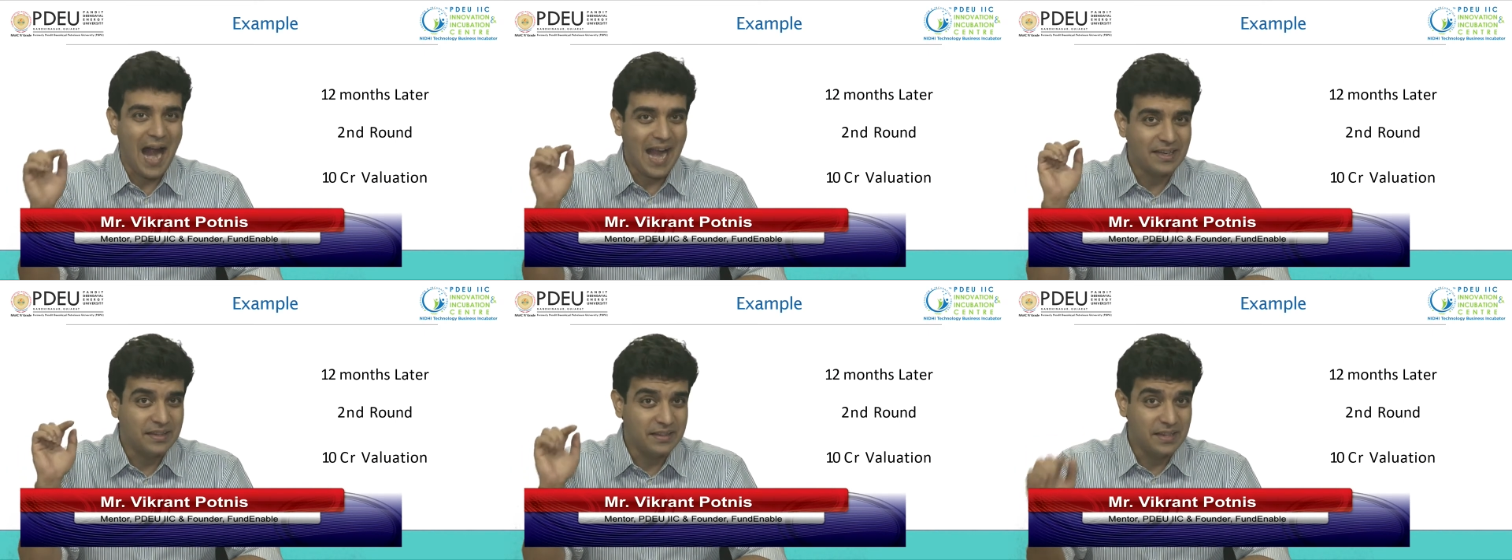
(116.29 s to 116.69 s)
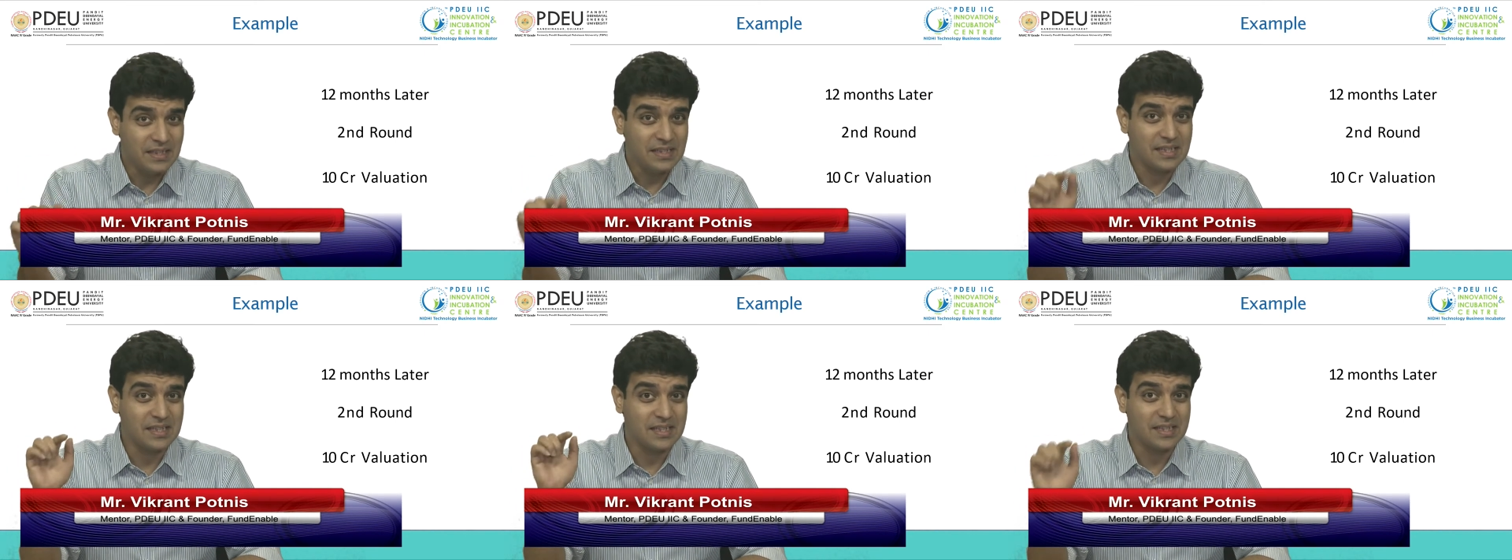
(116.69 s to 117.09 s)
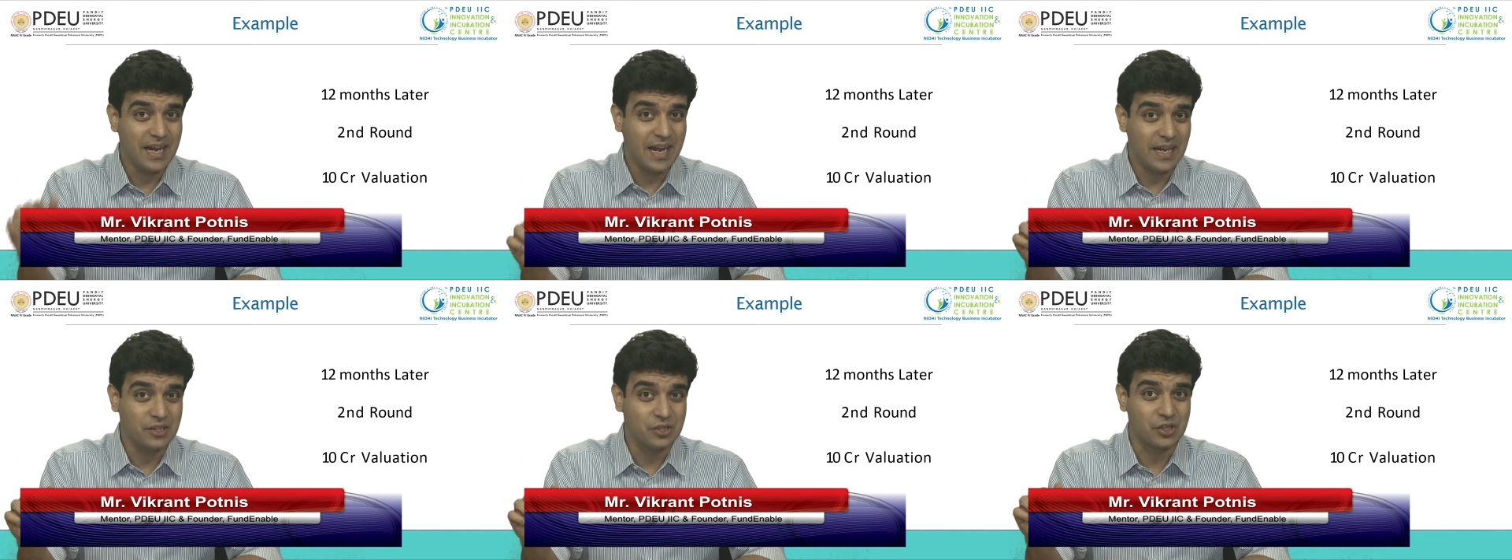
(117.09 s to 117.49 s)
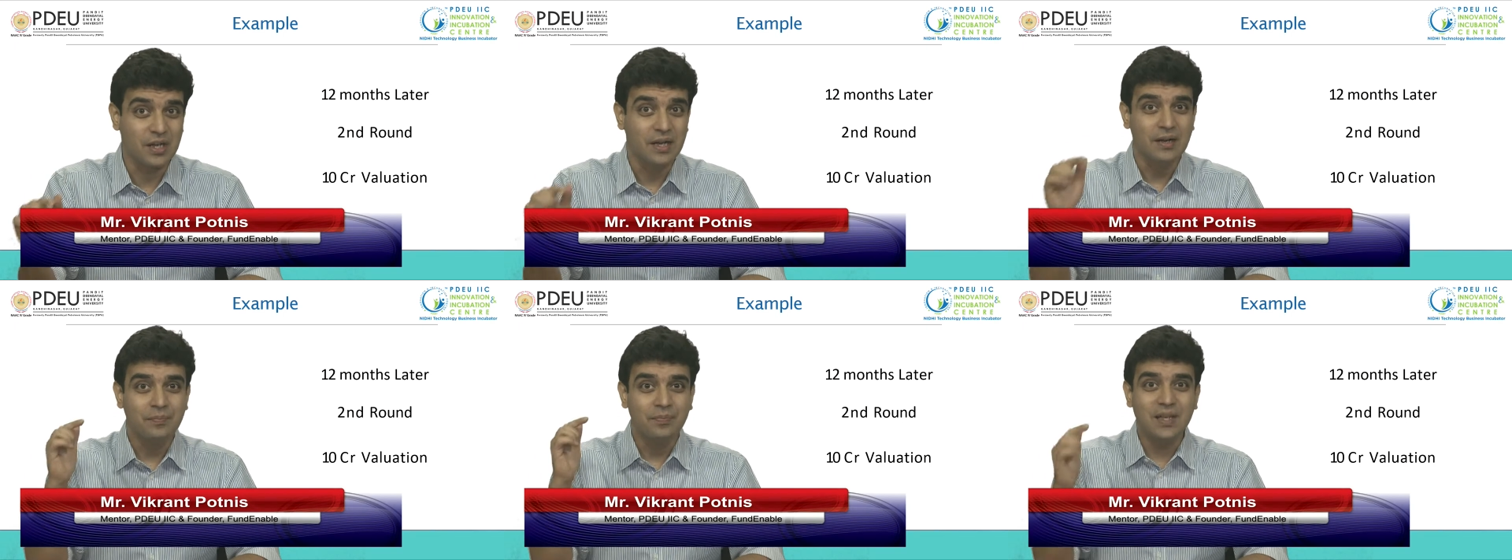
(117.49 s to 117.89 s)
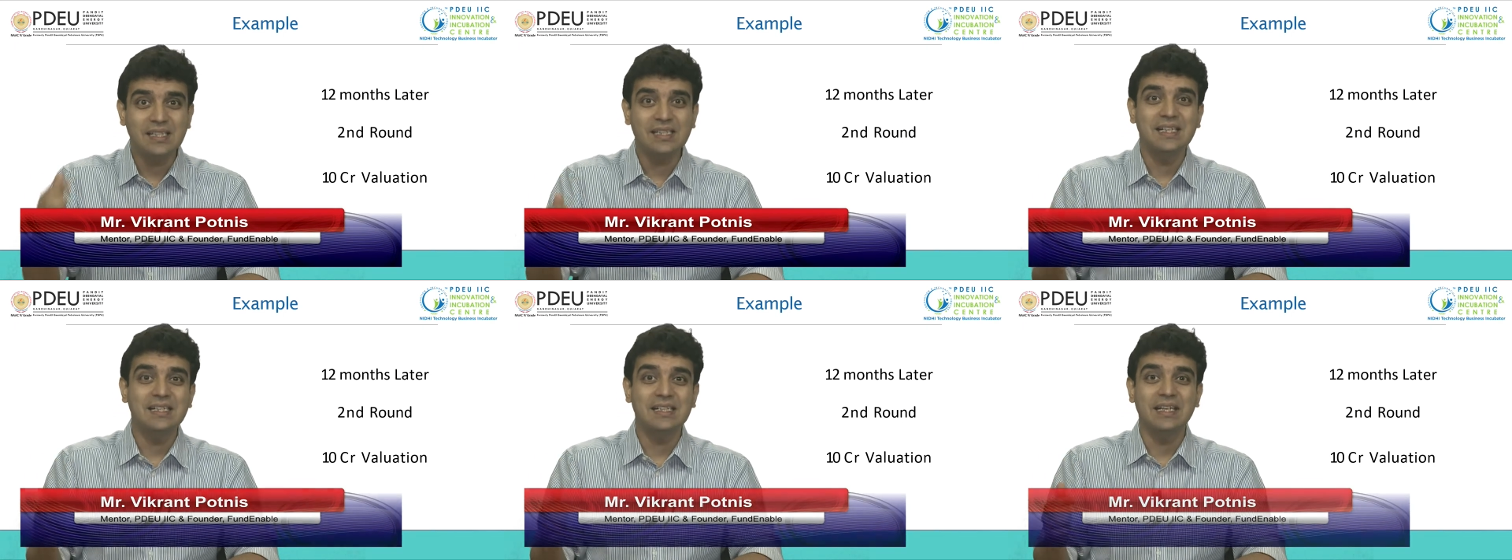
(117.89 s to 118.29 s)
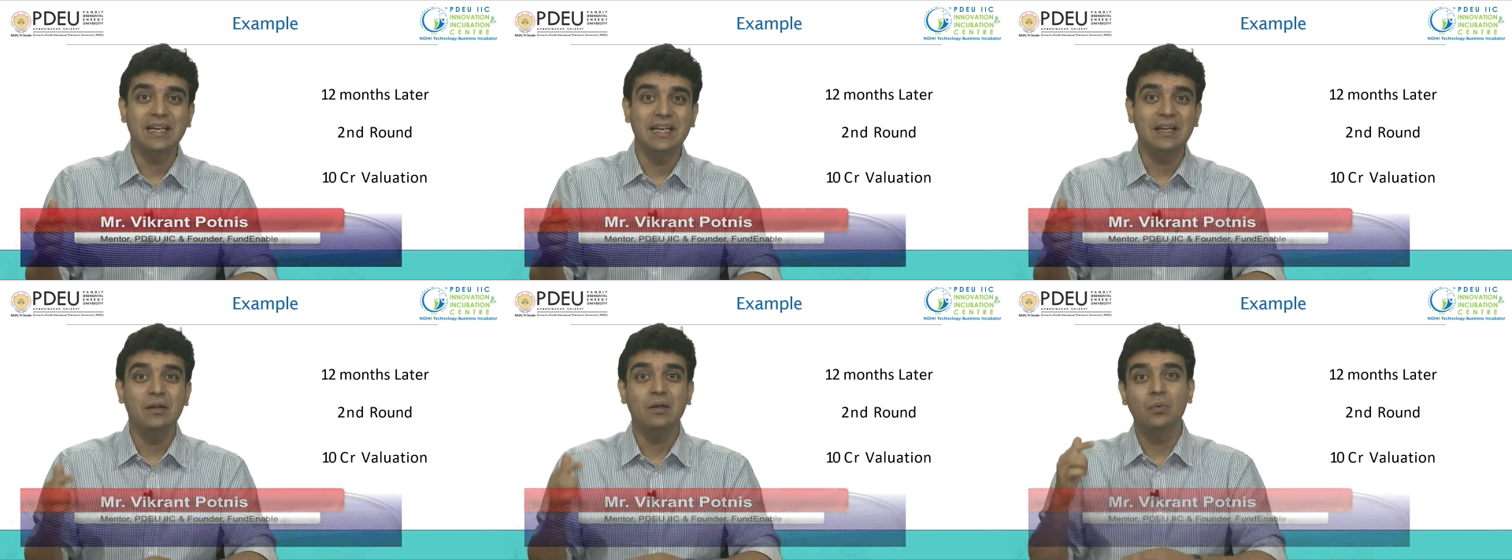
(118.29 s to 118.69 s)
At this stage, the CCD